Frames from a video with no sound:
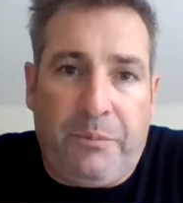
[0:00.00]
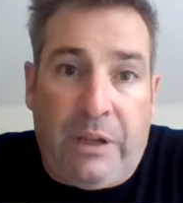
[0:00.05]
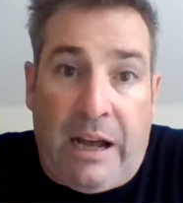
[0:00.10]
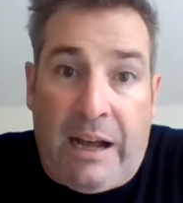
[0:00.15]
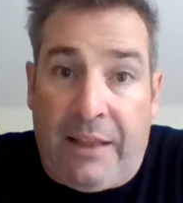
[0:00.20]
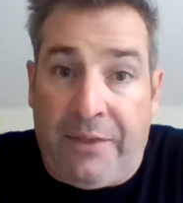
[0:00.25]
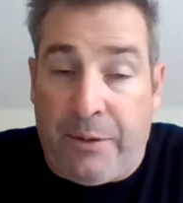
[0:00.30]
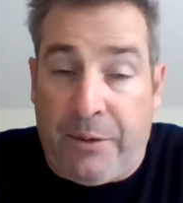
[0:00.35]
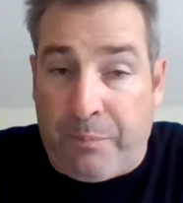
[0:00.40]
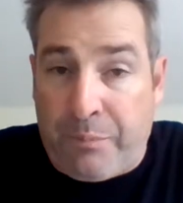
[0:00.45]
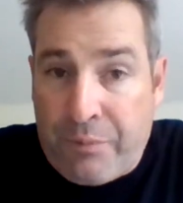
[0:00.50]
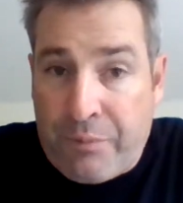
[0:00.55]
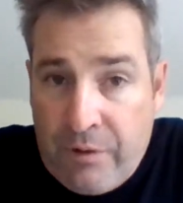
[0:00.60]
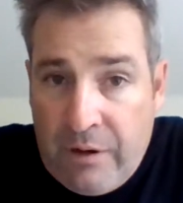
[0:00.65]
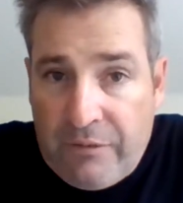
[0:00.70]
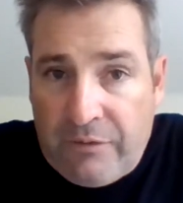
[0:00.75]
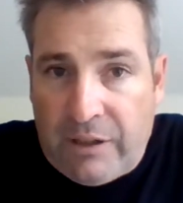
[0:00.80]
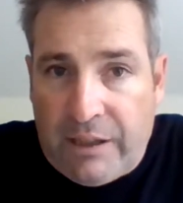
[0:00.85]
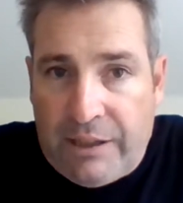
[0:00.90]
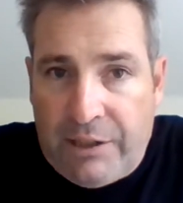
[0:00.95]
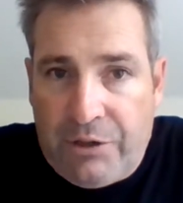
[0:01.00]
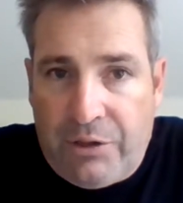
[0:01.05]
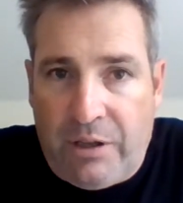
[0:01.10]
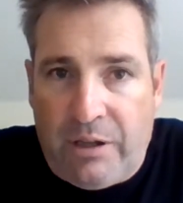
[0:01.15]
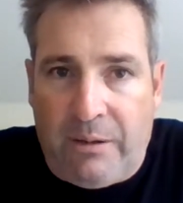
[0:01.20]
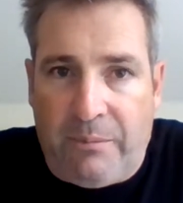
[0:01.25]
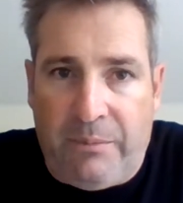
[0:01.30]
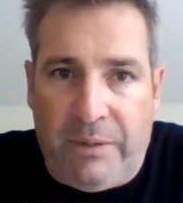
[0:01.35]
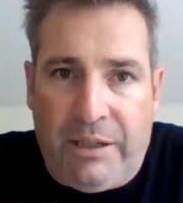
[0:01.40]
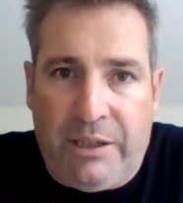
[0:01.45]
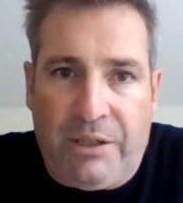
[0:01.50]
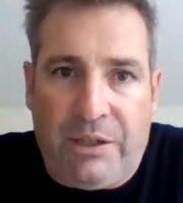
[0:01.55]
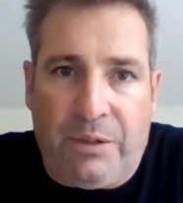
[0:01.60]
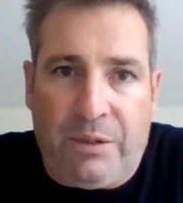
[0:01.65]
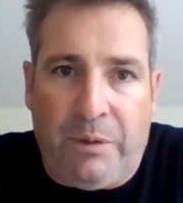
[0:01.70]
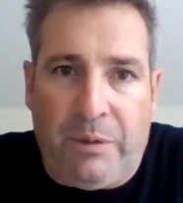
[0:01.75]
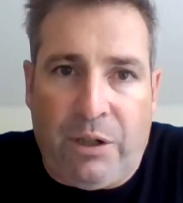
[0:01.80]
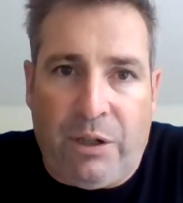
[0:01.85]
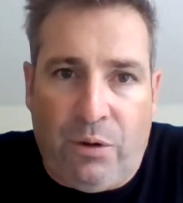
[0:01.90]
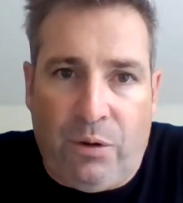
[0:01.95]
and the privilege that it means to
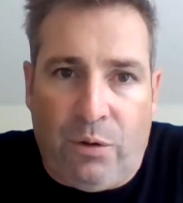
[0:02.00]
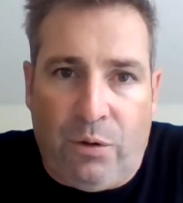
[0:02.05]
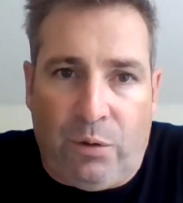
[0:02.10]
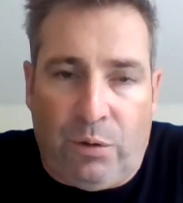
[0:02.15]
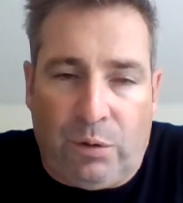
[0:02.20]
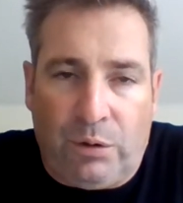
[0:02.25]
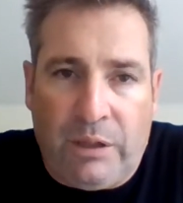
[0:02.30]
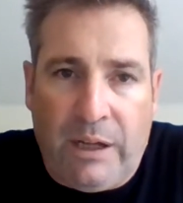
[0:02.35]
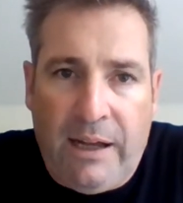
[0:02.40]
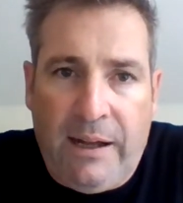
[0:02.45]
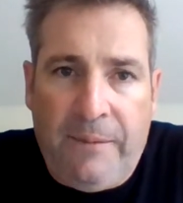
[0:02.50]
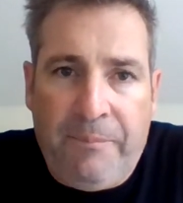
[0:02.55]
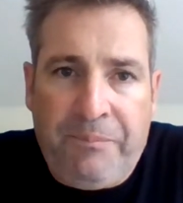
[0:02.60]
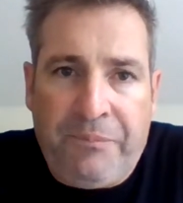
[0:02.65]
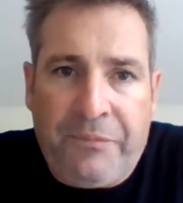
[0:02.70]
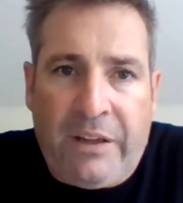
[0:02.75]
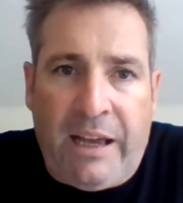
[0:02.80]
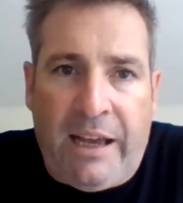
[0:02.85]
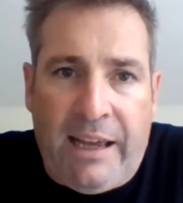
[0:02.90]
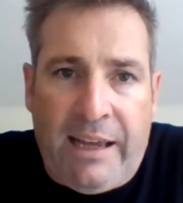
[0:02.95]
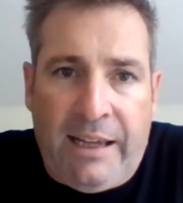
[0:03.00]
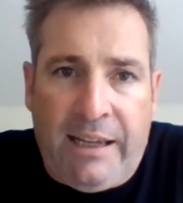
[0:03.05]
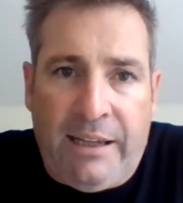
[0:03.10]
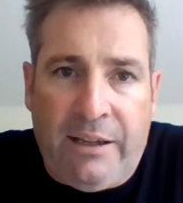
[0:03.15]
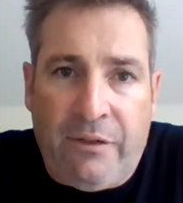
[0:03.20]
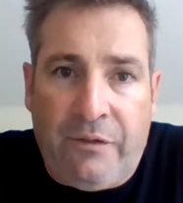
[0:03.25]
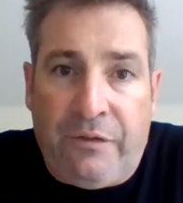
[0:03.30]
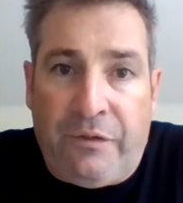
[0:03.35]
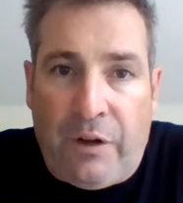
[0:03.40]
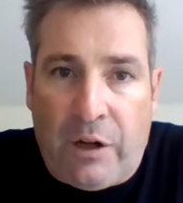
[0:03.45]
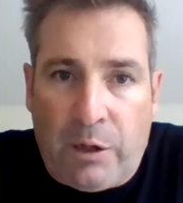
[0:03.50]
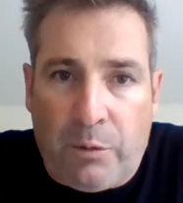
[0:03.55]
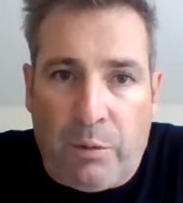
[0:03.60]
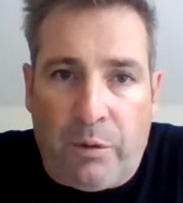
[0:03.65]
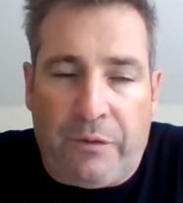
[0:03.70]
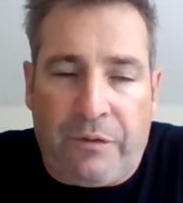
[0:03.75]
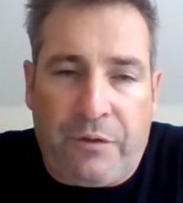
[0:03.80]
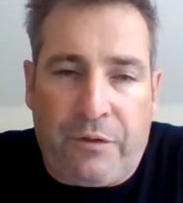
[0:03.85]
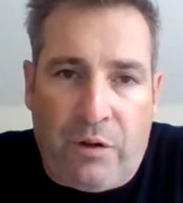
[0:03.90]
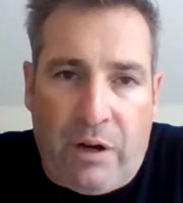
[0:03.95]
be called a follower
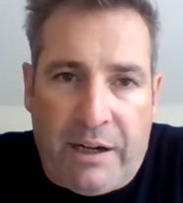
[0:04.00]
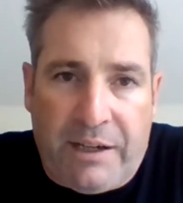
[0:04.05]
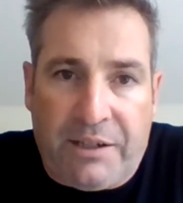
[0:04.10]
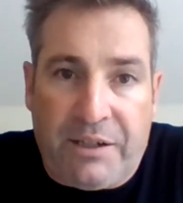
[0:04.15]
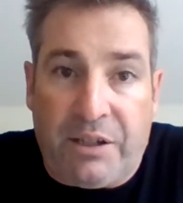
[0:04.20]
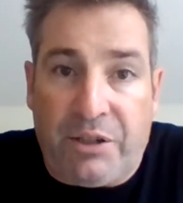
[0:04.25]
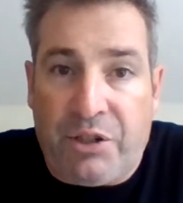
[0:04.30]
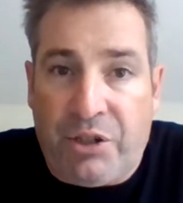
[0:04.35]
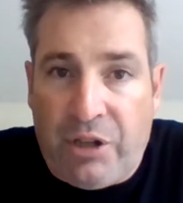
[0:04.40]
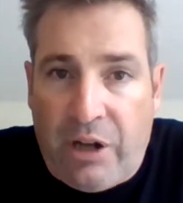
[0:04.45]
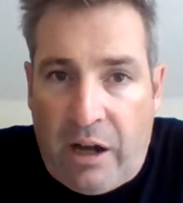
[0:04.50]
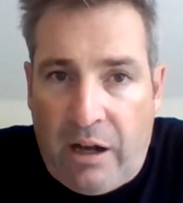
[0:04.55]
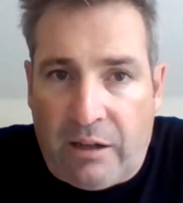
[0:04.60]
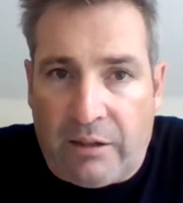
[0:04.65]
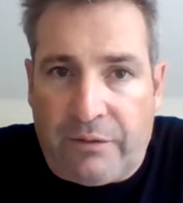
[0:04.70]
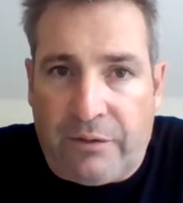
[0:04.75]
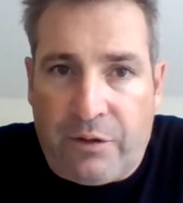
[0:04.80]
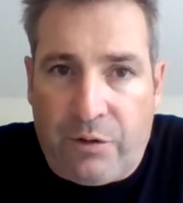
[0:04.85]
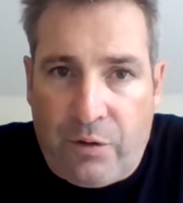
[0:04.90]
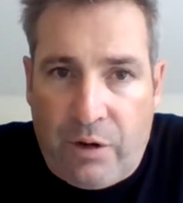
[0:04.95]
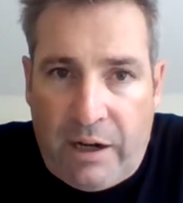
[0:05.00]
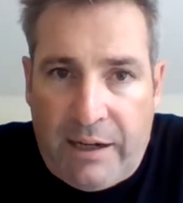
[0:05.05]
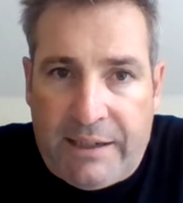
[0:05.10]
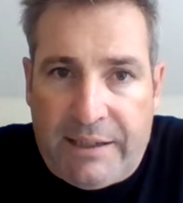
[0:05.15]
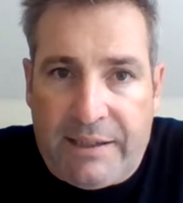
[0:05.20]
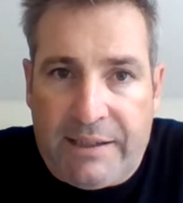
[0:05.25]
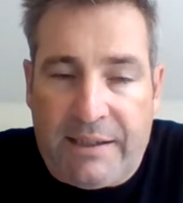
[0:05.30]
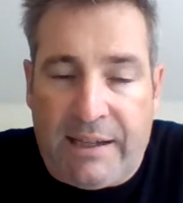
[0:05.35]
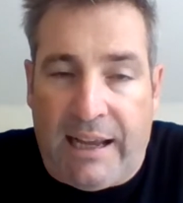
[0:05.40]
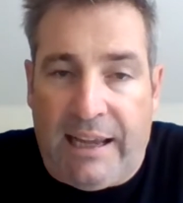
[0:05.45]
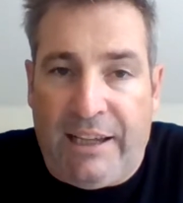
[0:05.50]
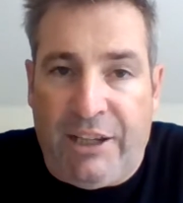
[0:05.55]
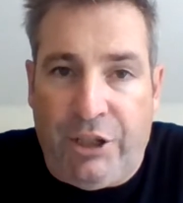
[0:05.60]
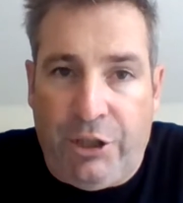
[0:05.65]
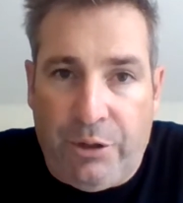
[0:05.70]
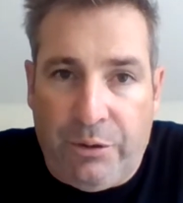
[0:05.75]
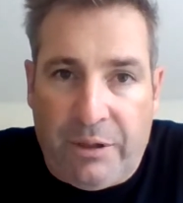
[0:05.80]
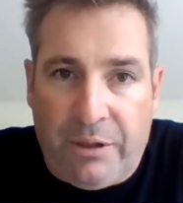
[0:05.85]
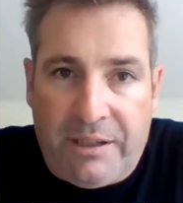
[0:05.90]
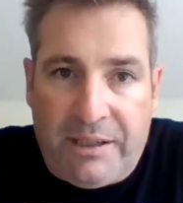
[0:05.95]
of Christ, a child of Christ, a
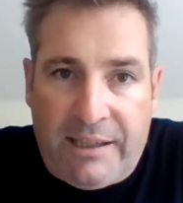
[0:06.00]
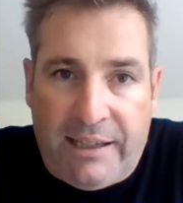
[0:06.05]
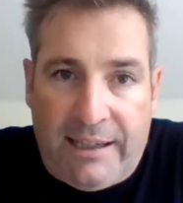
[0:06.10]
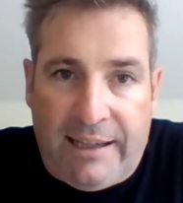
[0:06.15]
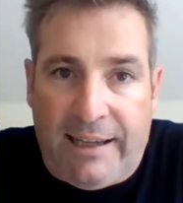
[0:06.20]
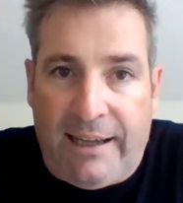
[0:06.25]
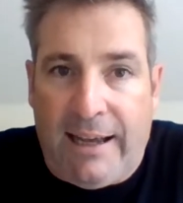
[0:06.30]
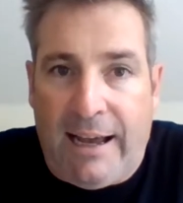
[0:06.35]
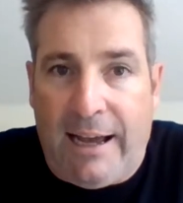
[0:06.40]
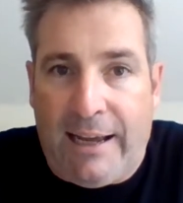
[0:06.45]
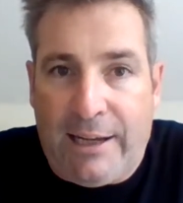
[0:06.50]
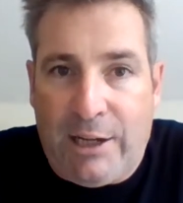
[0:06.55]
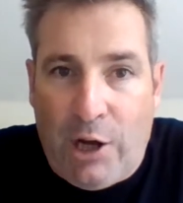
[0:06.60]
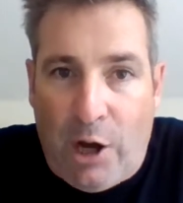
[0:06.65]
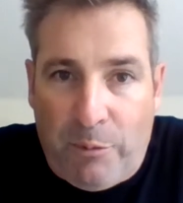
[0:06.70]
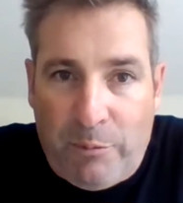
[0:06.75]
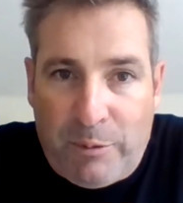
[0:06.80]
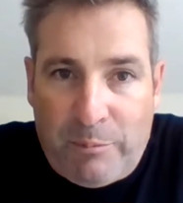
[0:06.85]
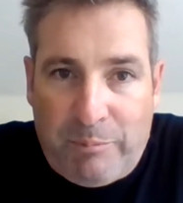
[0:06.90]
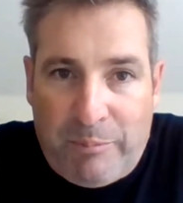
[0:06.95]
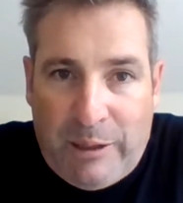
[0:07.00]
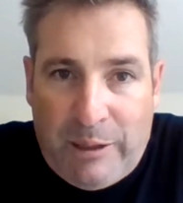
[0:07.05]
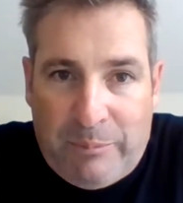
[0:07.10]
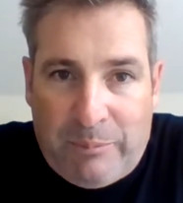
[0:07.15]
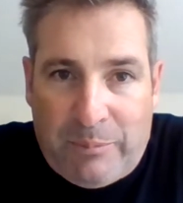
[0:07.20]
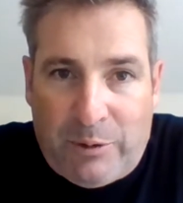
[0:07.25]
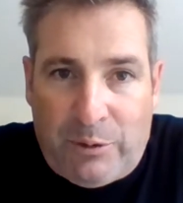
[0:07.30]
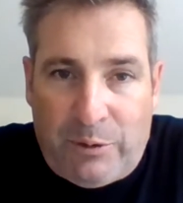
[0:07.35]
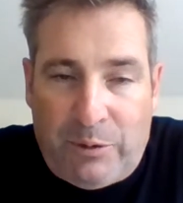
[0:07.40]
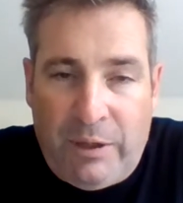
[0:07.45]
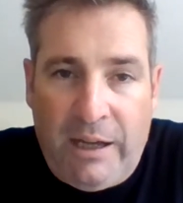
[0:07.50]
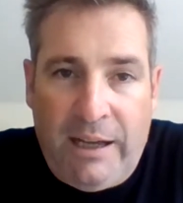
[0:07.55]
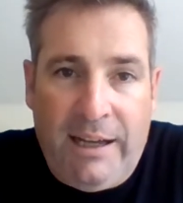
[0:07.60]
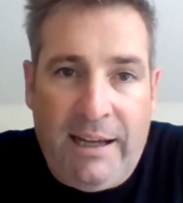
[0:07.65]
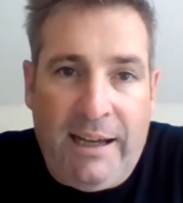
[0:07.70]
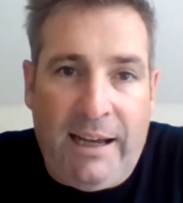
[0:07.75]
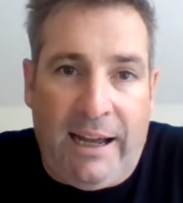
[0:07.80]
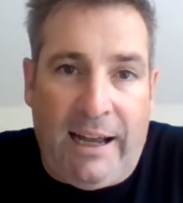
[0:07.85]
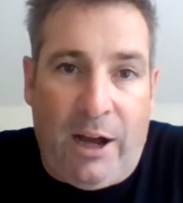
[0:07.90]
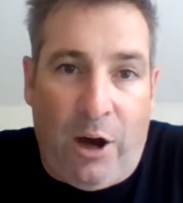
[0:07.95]
unity, a common people,
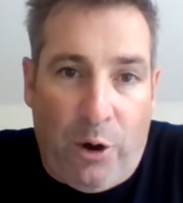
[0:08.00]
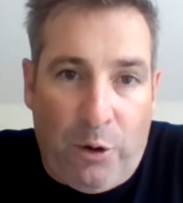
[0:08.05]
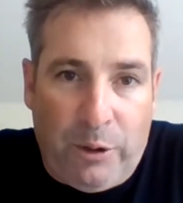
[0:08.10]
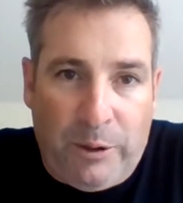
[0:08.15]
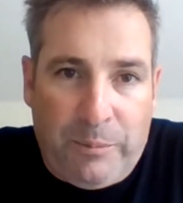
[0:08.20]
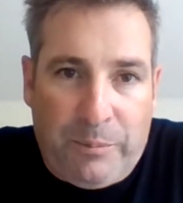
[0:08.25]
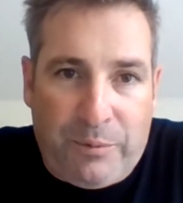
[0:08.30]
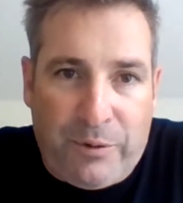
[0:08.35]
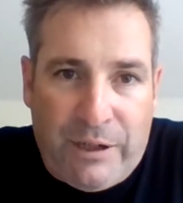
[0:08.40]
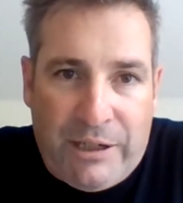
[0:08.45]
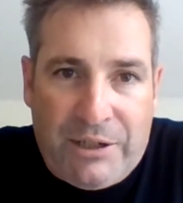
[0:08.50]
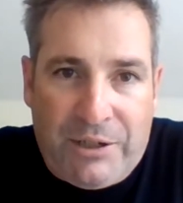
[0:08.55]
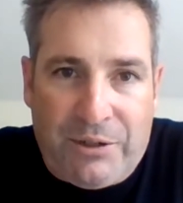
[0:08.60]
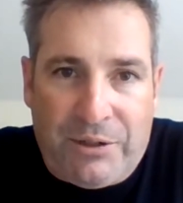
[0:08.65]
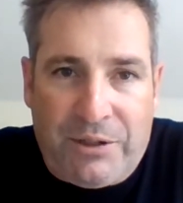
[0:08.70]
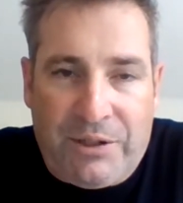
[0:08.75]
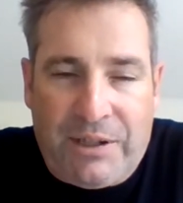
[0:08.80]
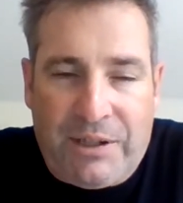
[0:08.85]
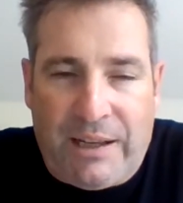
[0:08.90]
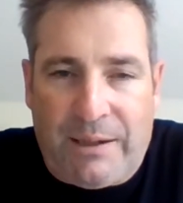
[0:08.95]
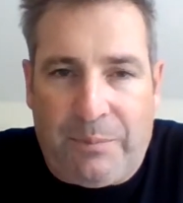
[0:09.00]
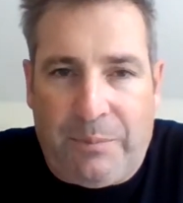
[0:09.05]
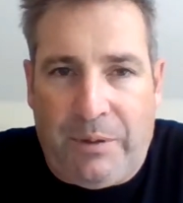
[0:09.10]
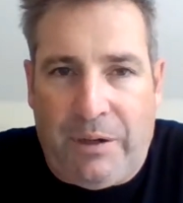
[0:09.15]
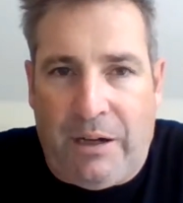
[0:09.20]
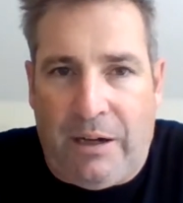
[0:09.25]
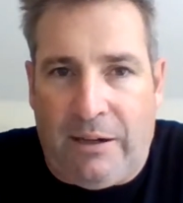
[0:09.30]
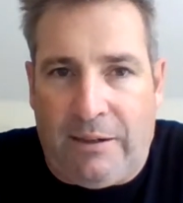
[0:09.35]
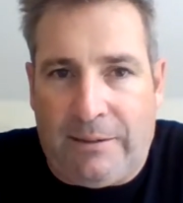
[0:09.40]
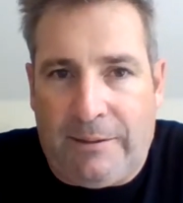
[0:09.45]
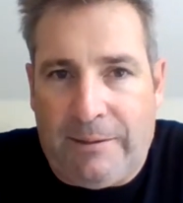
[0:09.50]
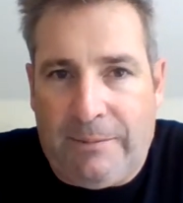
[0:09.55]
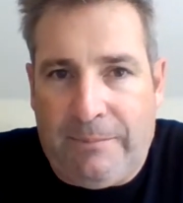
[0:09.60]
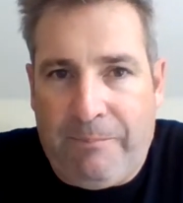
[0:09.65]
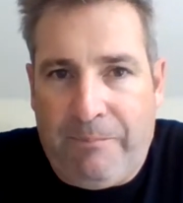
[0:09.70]
a holy priesthood set apart.